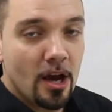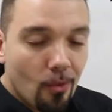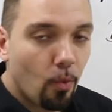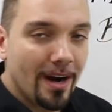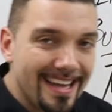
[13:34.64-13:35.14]

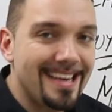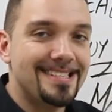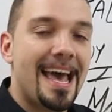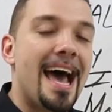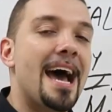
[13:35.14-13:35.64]
what
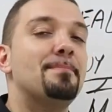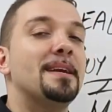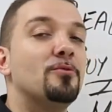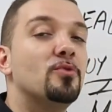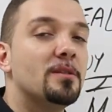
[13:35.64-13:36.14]
is
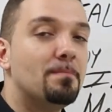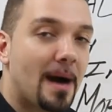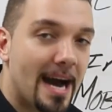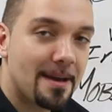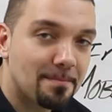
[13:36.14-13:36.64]
happening with
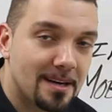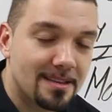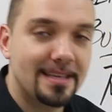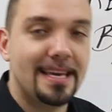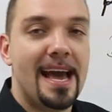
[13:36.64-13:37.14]
my
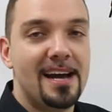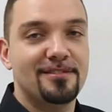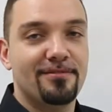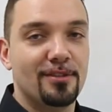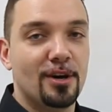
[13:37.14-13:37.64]
monthly cash
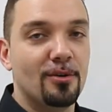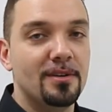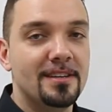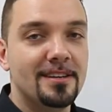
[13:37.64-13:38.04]
flow?